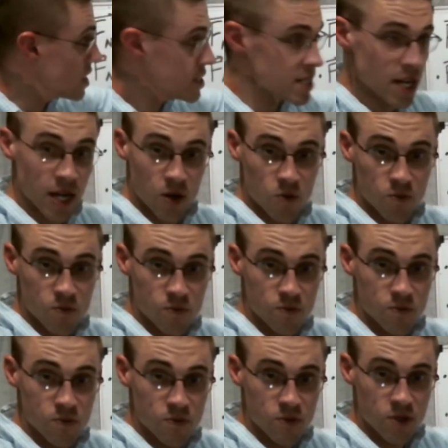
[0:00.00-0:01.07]
down.
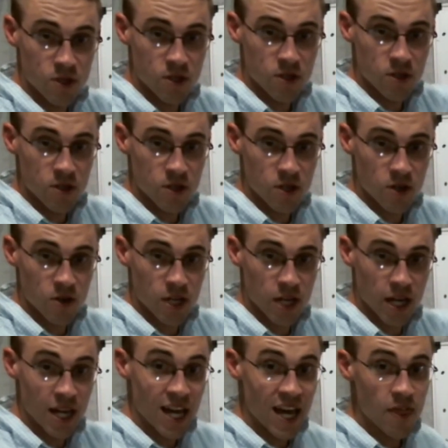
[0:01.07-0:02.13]
Okay,
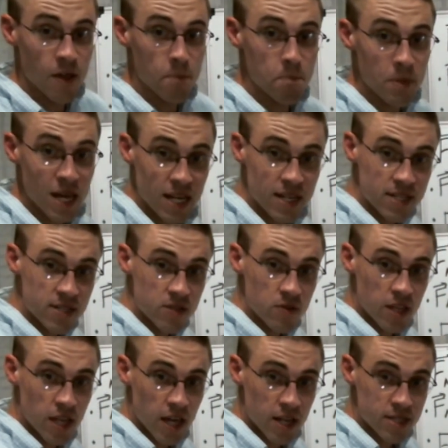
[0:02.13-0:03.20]
the magnitude of
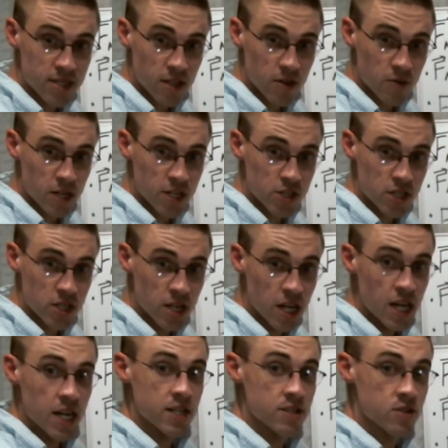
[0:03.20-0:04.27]
that acceleration
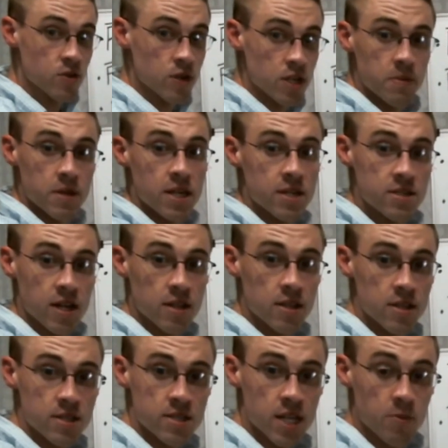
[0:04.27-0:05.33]
is going to be exactly the
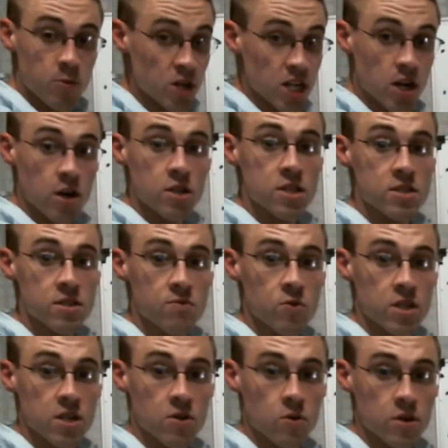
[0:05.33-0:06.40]
same regardless of what the
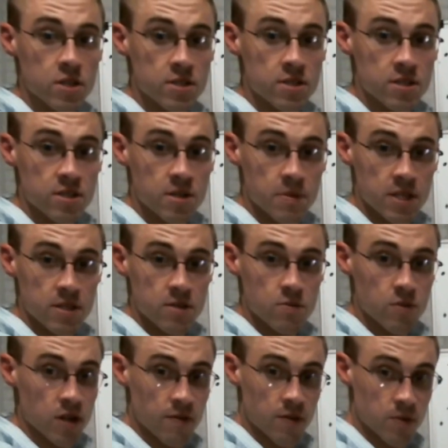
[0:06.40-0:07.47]
coordinate system is.
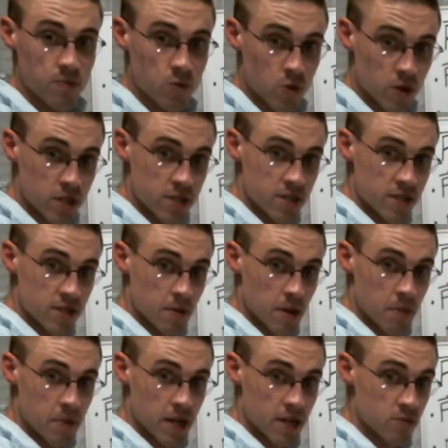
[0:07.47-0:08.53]
Whatever coordinate system I
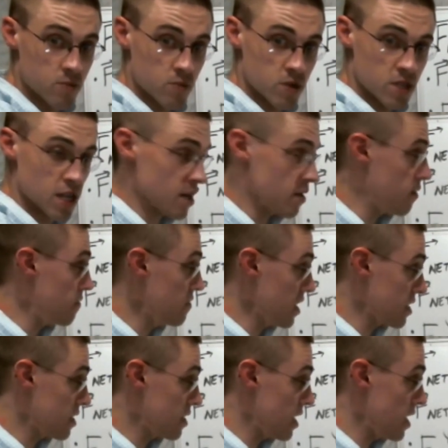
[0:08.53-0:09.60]
pick will not
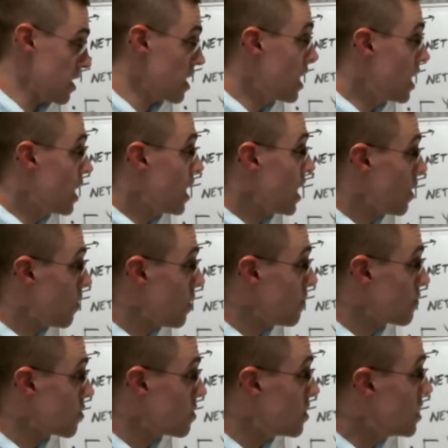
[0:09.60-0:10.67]
affect that.
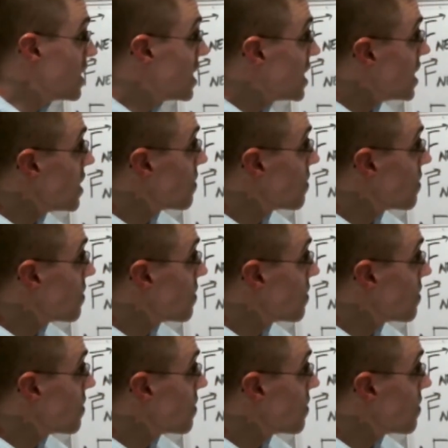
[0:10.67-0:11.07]
However, if